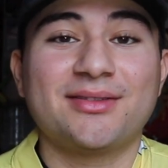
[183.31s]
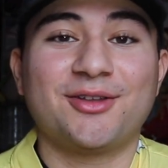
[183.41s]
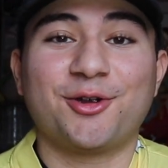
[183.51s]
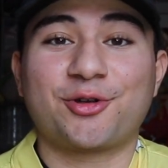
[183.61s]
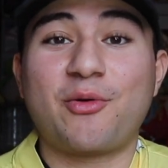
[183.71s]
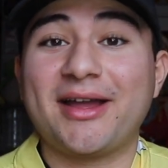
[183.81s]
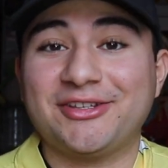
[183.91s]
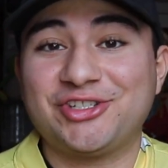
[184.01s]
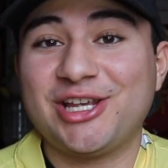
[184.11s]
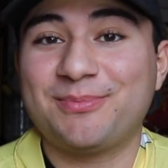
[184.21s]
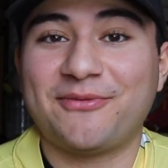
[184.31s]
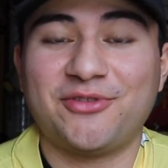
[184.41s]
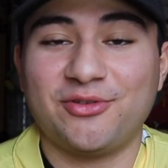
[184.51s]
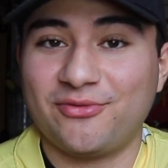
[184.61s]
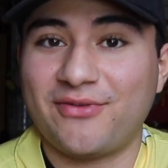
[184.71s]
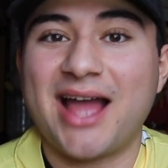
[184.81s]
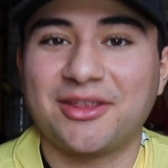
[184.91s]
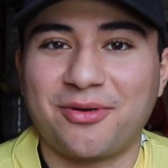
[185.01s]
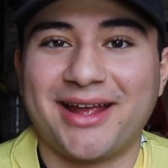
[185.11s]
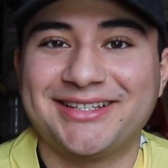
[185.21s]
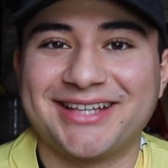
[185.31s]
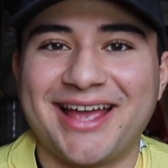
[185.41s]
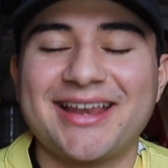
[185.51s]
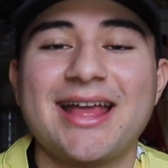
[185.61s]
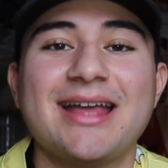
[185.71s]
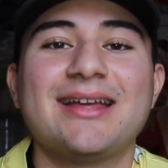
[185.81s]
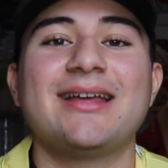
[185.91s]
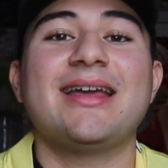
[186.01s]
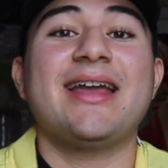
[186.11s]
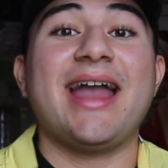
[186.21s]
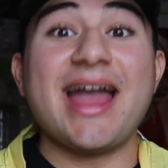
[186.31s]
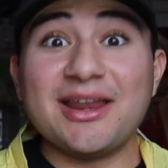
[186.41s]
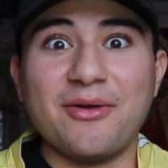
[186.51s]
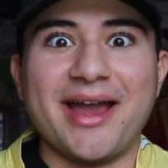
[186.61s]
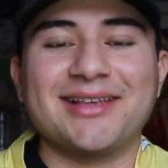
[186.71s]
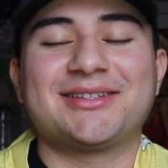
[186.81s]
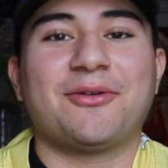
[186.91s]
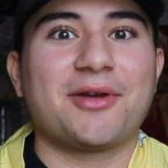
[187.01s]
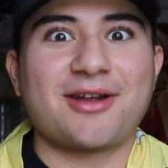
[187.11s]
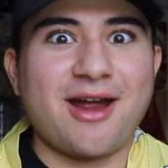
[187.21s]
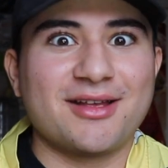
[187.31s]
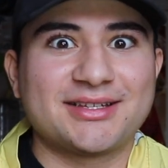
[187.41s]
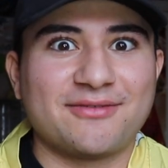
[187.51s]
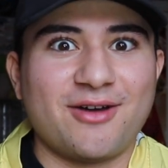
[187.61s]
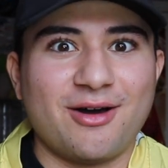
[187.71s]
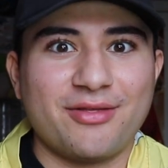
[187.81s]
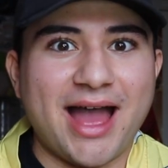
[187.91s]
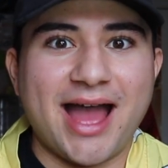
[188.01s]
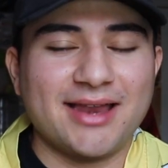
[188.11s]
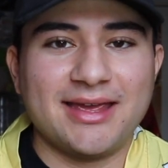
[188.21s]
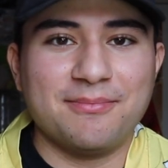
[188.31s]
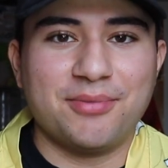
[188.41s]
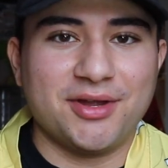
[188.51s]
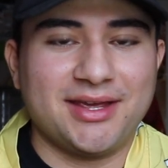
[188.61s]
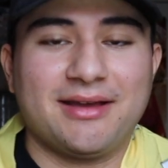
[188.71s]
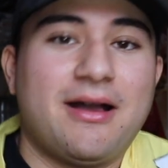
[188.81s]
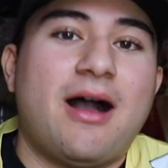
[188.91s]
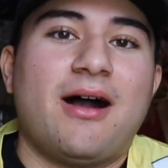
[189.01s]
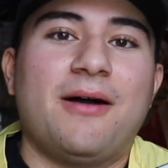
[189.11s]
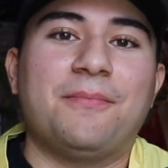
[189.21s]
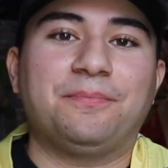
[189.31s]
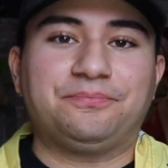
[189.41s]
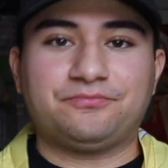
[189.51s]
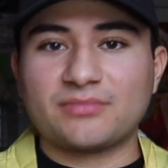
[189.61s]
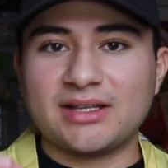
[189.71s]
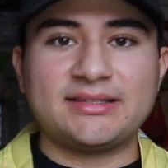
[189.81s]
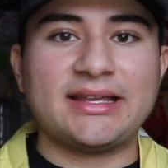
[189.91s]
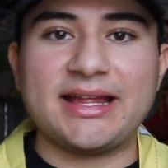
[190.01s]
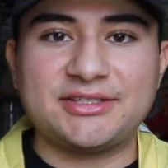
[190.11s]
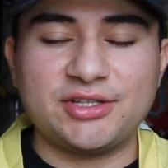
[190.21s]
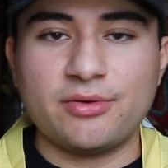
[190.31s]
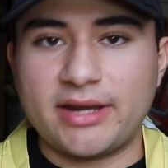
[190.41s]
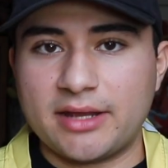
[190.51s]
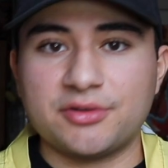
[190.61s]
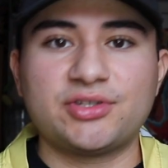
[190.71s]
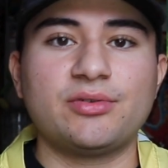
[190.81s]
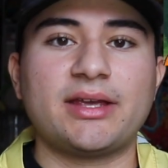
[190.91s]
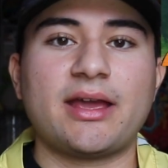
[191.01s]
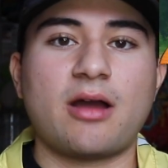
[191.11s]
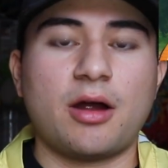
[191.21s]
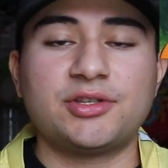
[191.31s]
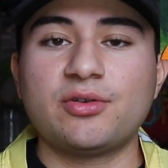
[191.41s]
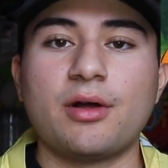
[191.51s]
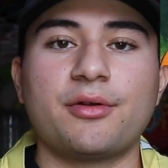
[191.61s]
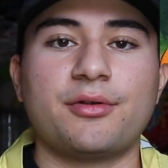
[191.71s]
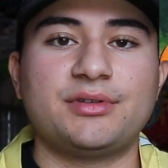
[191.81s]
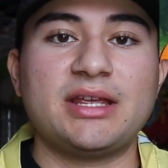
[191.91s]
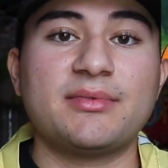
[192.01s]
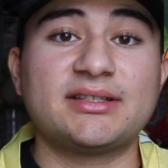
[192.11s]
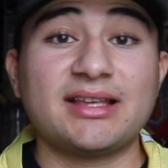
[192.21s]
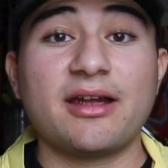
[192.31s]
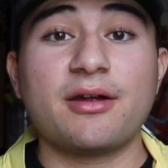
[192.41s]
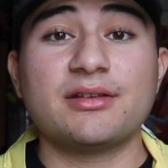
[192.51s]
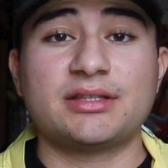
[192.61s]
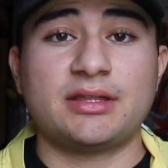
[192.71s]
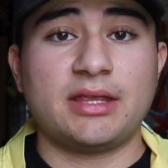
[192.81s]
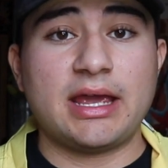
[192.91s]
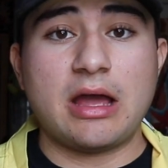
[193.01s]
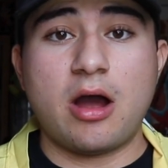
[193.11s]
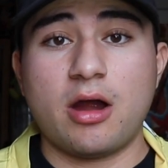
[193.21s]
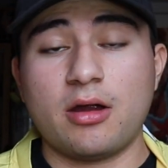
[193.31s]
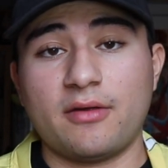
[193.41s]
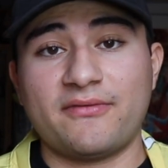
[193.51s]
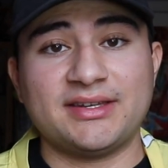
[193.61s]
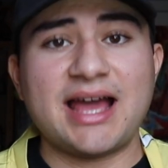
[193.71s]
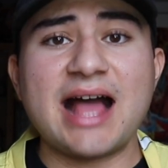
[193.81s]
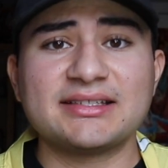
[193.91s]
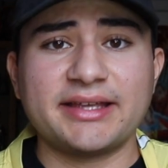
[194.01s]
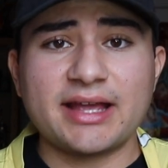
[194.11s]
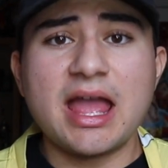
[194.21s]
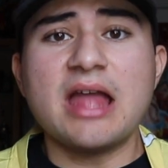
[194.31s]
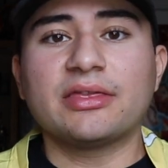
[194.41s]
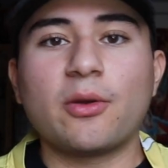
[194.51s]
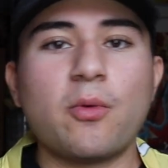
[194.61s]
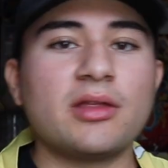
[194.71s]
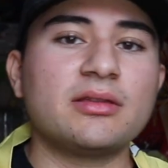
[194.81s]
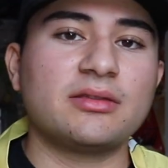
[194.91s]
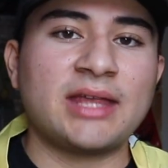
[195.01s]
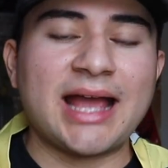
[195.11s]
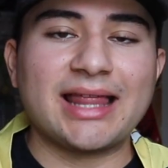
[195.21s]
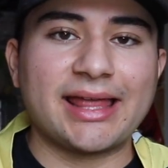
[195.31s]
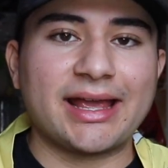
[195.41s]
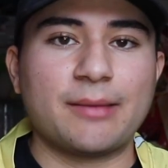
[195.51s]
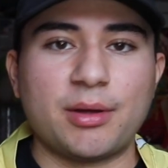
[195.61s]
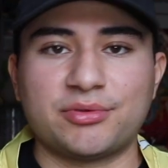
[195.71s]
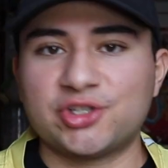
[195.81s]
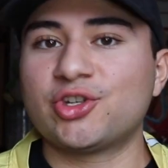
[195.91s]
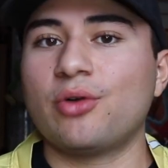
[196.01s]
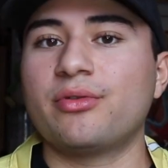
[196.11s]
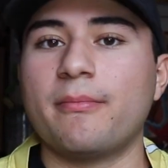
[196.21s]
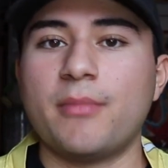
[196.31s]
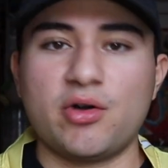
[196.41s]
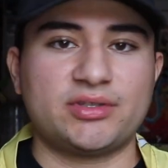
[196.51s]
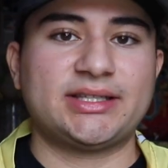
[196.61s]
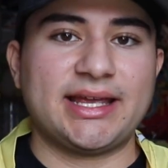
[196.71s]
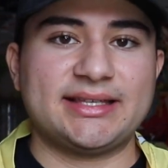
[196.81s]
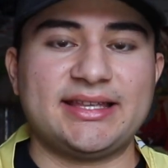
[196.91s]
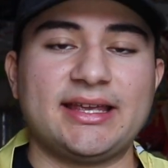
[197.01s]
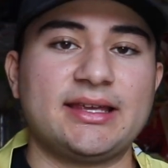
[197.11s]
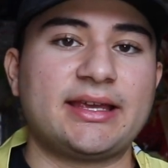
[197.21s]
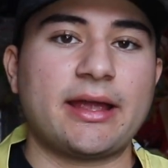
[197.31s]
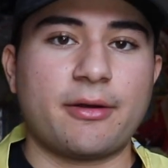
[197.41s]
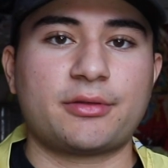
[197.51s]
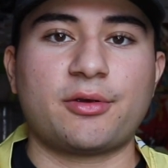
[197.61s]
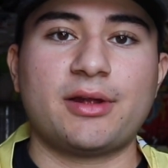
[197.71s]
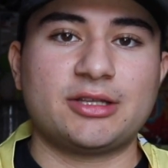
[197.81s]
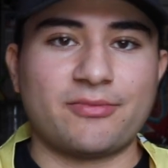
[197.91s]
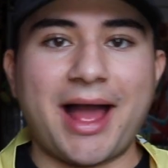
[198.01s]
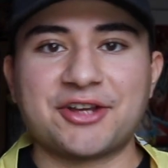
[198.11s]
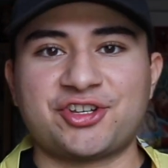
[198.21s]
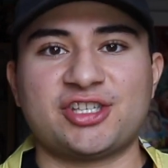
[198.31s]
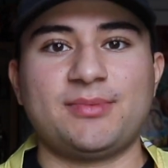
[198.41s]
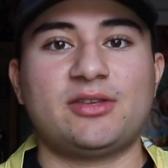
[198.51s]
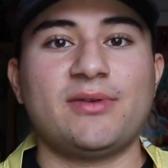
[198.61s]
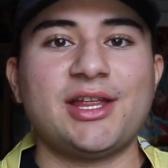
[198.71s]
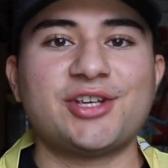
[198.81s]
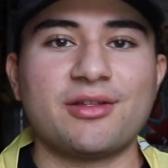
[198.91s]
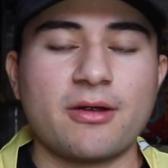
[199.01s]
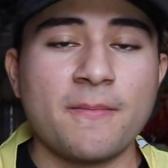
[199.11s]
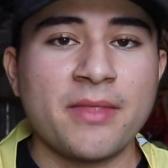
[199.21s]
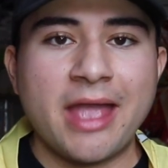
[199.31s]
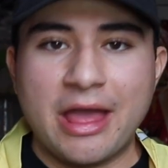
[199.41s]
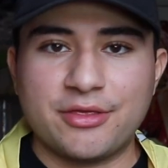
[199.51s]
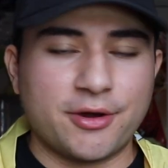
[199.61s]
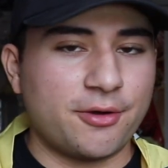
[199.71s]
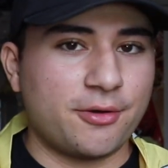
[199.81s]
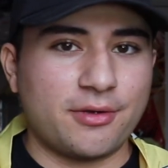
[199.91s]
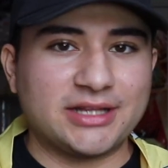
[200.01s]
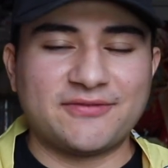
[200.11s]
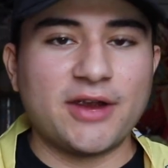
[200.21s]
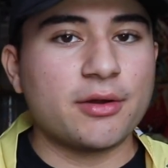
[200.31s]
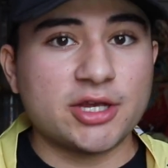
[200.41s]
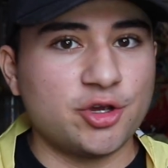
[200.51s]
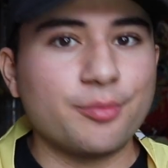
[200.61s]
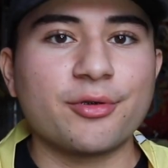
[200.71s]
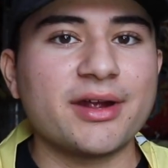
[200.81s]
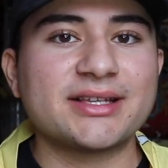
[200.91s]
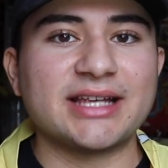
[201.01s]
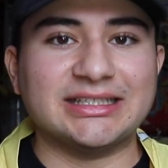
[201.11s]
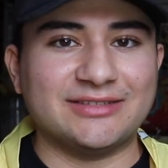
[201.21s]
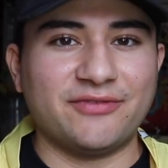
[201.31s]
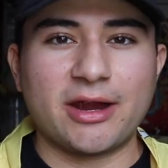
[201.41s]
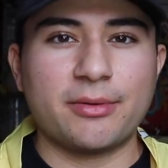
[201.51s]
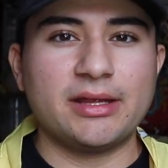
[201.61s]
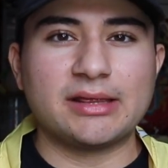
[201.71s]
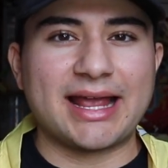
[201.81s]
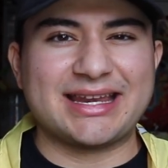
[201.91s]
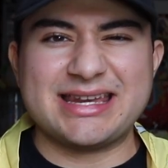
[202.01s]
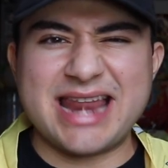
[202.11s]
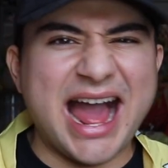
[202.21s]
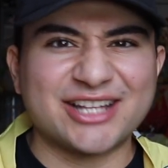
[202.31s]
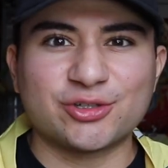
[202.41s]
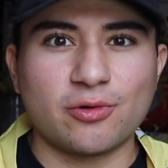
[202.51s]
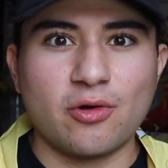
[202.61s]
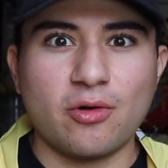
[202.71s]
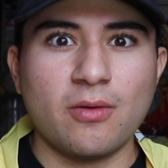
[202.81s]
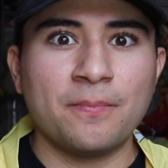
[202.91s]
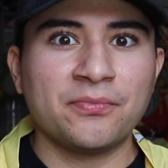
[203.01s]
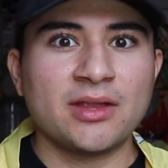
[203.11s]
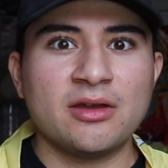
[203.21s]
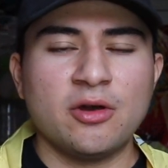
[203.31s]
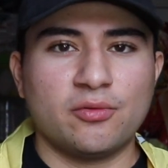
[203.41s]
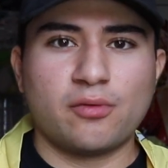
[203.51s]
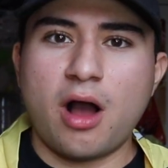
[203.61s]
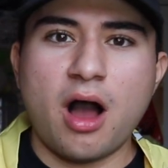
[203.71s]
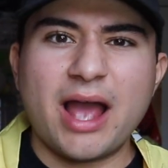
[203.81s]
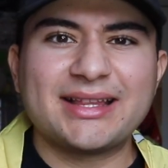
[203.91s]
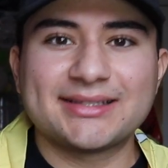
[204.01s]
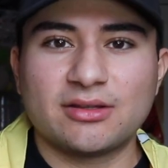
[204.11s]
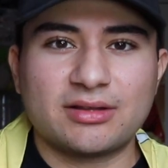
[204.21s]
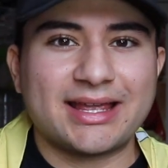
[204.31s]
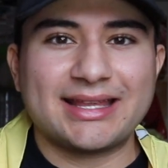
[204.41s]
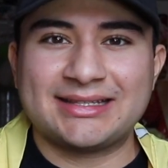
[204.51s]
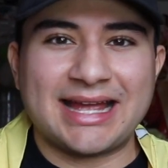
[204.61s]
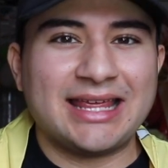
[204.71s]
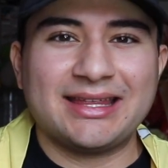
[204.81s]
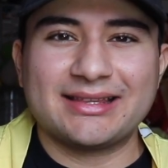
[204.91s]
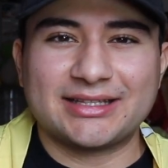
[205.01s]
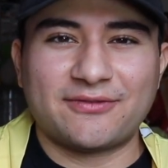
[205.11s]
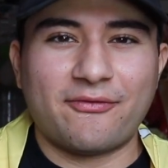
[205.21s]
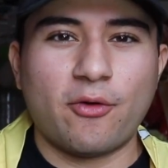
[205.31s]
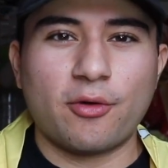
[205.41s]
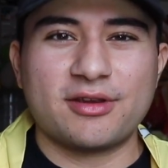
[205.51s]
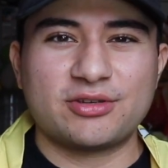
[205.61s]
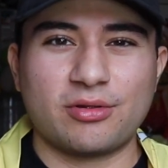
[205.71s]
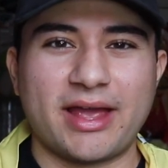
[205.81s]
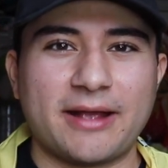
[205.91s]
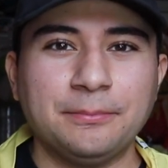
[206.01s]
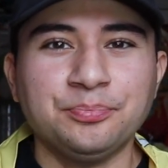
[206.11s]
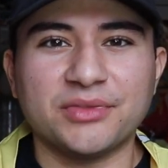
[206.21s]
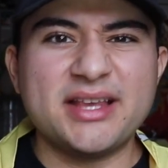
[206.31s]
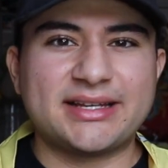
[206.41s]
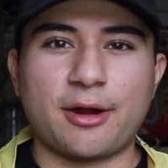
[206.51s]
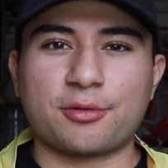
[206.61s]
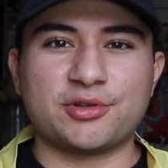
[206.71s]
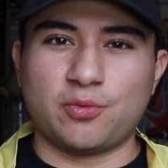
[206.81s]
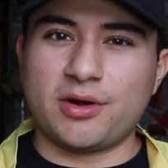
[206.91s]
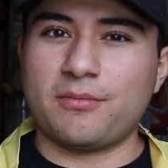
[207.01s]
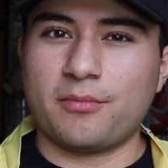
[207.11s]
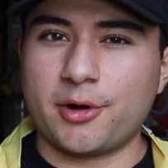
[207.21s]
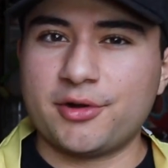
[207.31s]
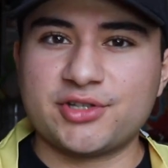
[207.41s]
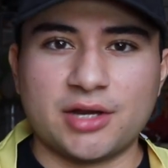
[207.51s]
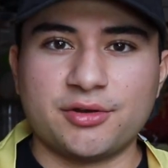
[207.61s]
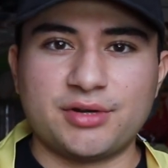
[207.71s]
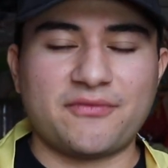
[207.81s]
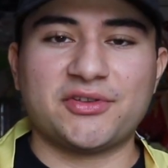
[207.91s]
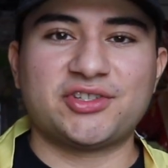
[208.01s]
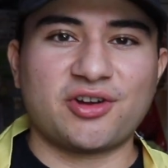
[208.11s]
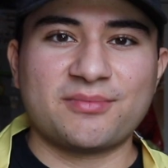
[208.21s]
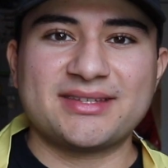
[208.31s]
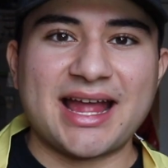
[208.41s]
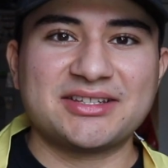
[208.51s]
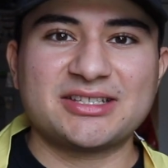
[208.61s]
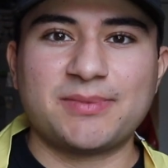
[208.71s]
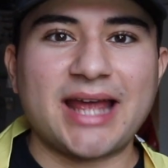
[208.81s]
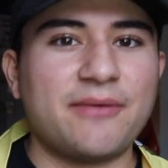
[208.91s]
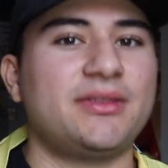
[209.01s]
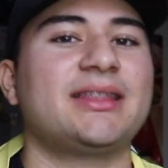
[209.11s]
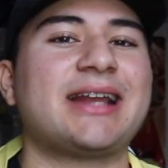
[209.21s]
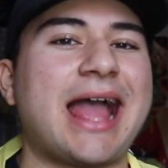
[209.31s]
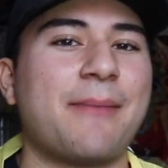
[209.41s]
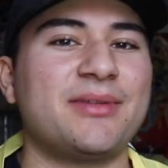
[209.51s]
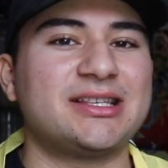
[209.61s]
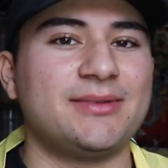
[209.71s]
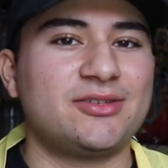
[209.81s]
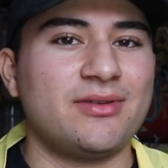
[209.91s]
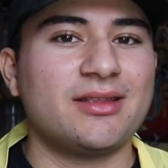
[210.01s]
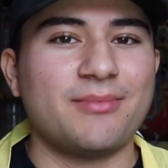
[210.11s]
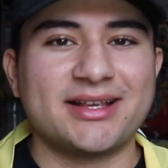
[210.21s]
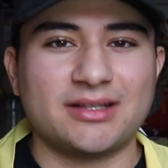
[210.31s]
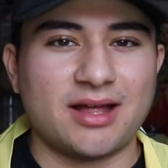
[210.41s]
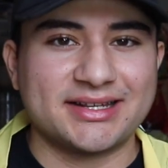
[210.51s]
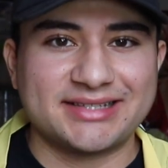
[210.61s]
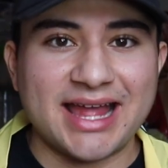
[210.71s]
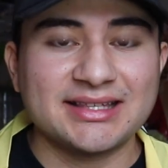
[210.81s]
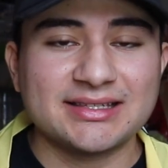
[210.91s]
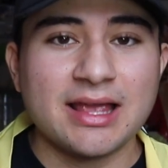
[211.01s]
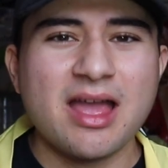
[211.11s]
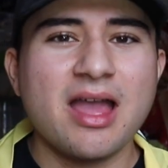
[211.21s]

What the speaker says: They're quite cheap if you find the right site. Anyways, regardless of all that inputting, Zenitsu and Inosuke are 2 other Demon Slayers. They are fantastic. The one thing I like about the show the most is the character interactions between each other. It's very humorous. It's very natural, raw. It doesn't look like it's anything that's forced or these characters wouldn't merge under different circumstances, but everything that happens between them makes a lot of sense.